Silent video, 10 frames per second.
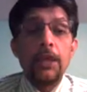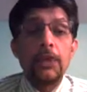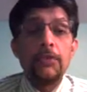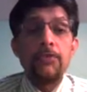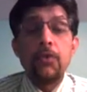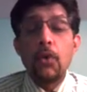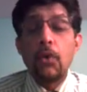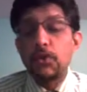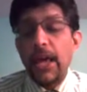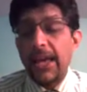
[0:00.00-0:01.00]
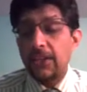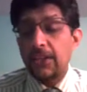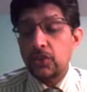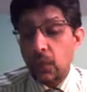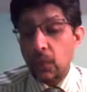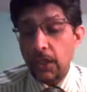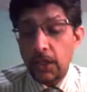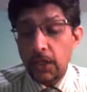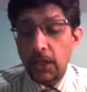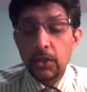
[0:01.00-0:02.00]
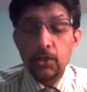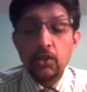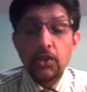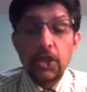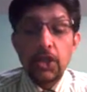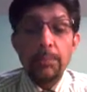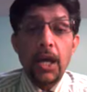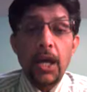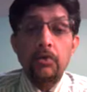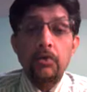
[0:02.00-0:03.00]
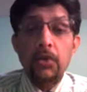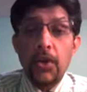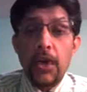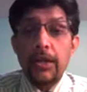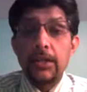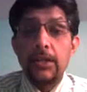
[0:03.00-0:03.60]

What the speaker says: He forced Haris Sohail to jump down the track